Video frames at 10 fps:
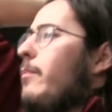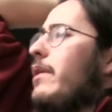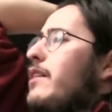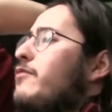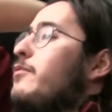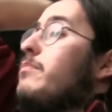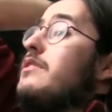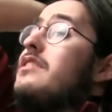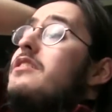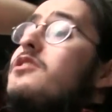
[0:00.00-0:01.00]
big of a
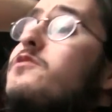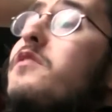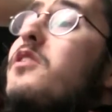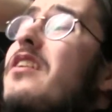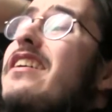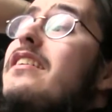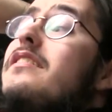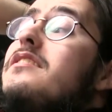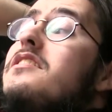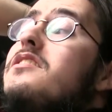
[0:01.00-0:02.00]
percentage of our grade
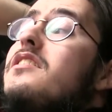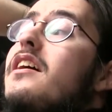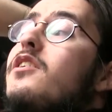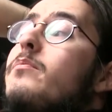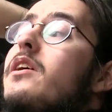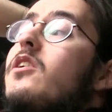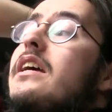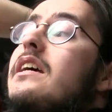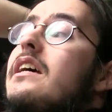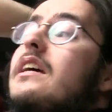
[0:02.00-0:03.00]
is this documentary?